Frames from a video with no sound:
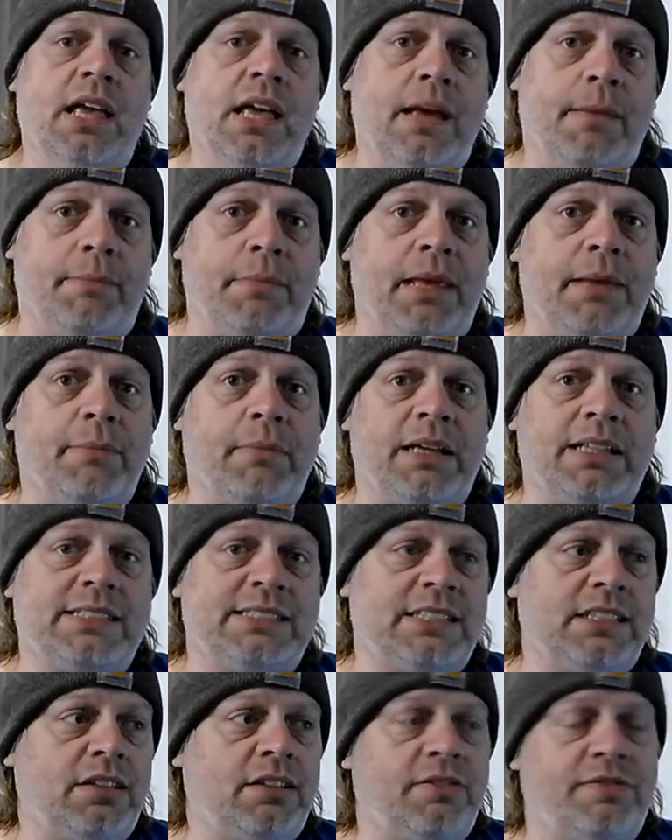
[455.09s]
Me
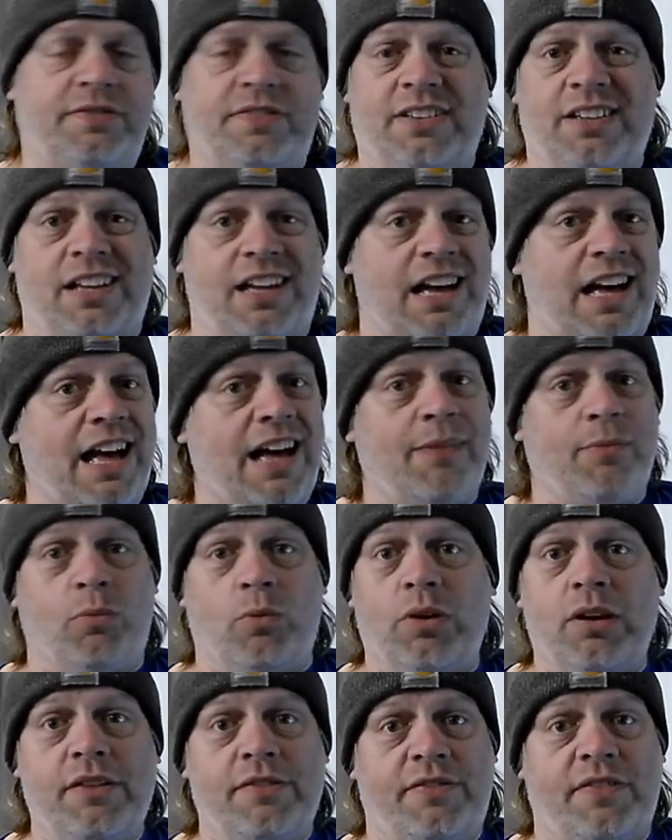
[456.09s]
myself, I'm
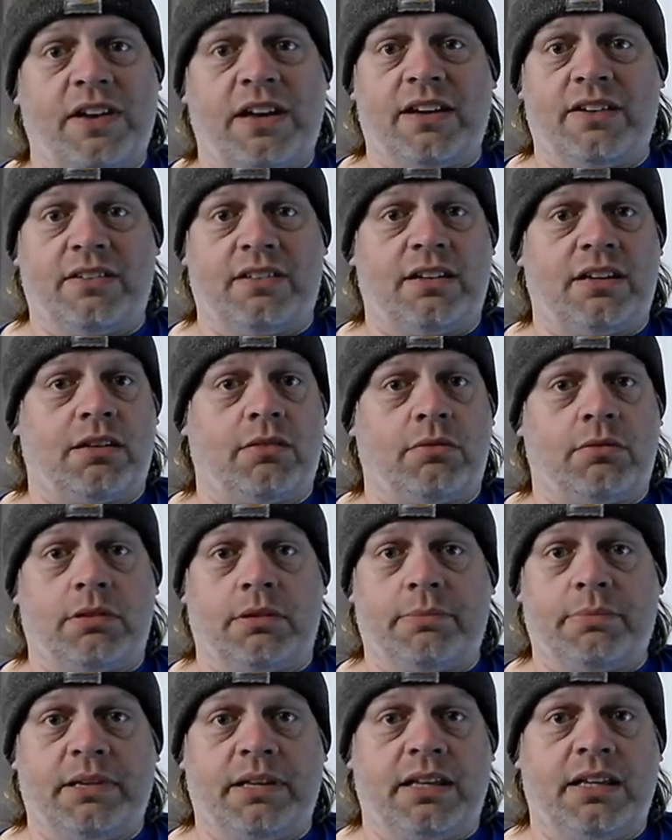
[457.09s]
way fatter than I want to
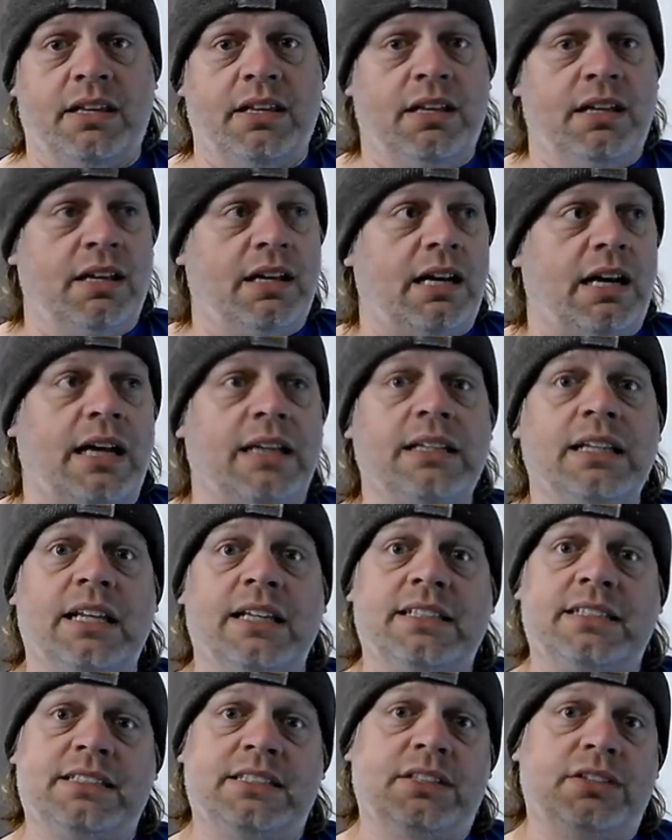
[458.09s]
be. I'd
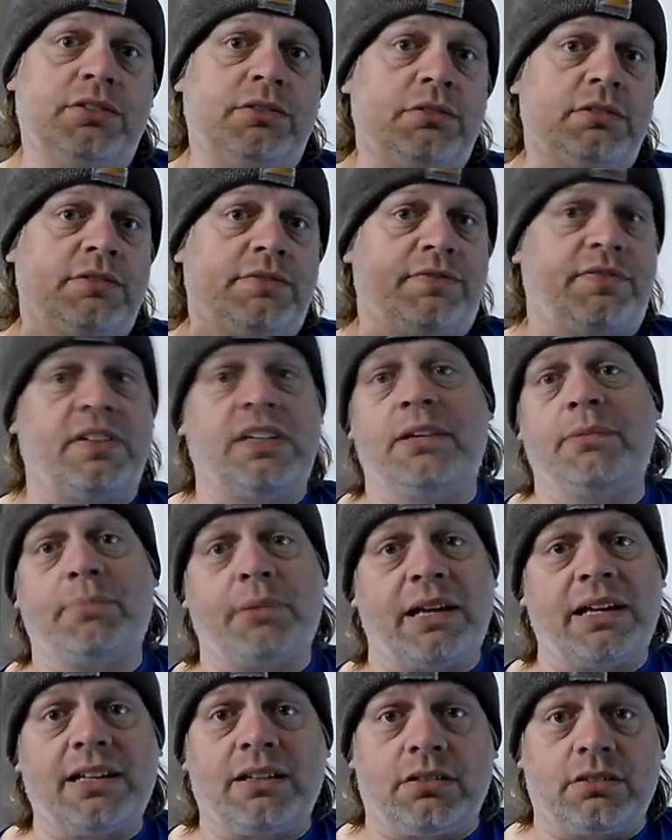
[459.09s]
like to lose 50
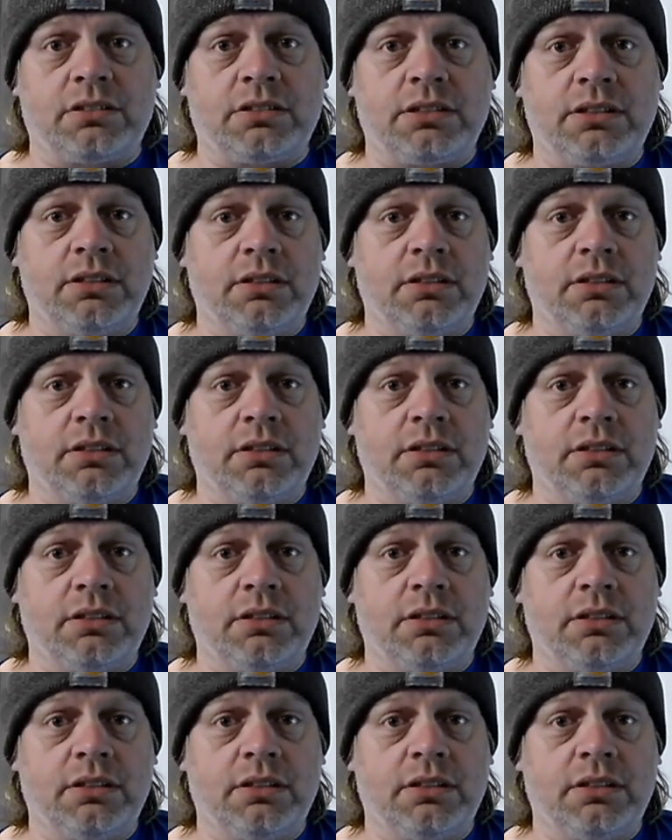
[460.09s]
pounds.